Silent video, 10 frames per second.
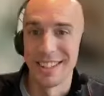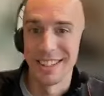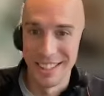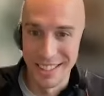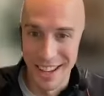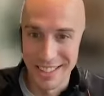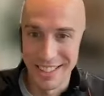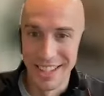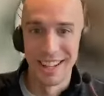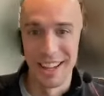SAT
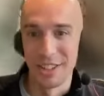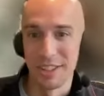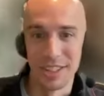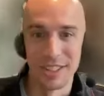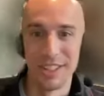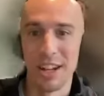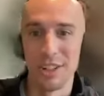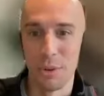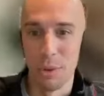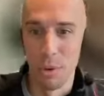tests. Like it's just this
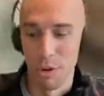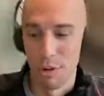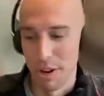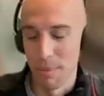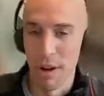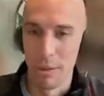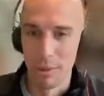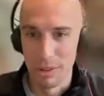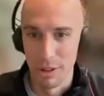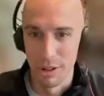logical ordering,
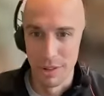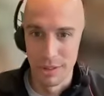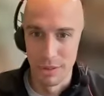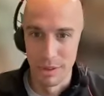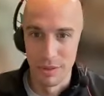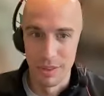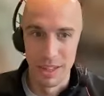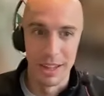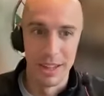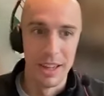problem solving sort of
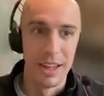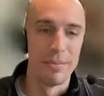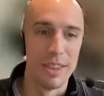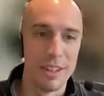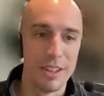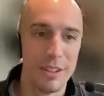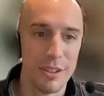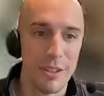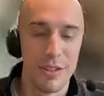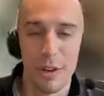thing. The
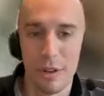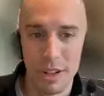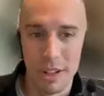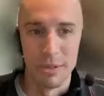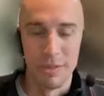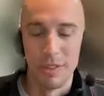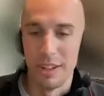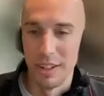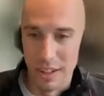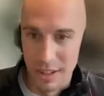default
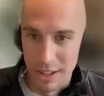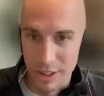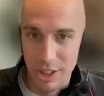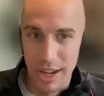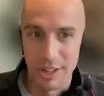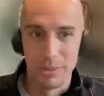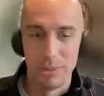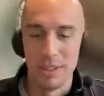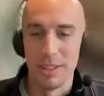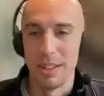vanilla
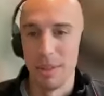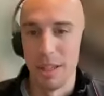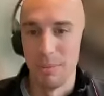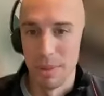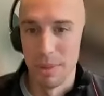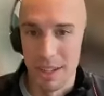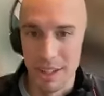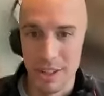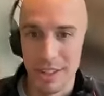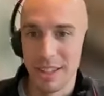ChatGPT
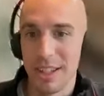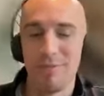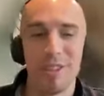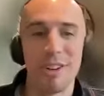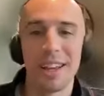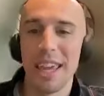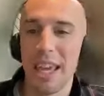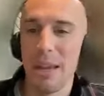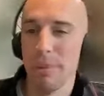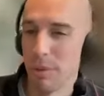implementations, they're not
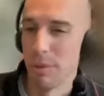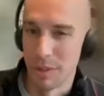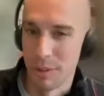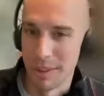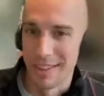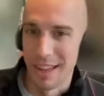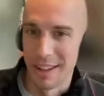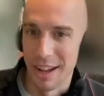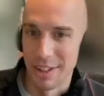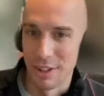capable of doing that
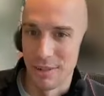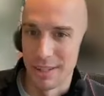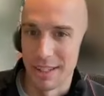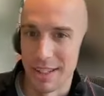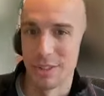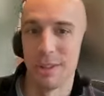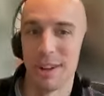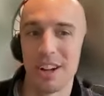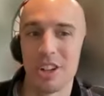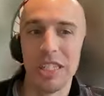logic reasoning. So there
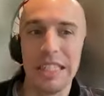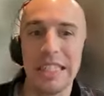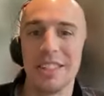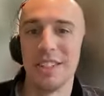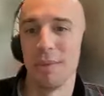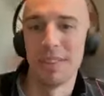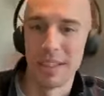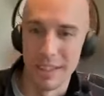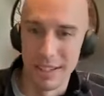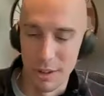actually is no
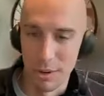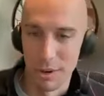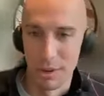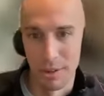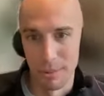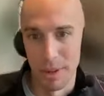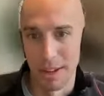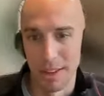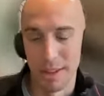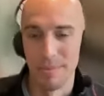thinking going on
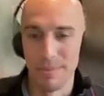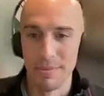behind them.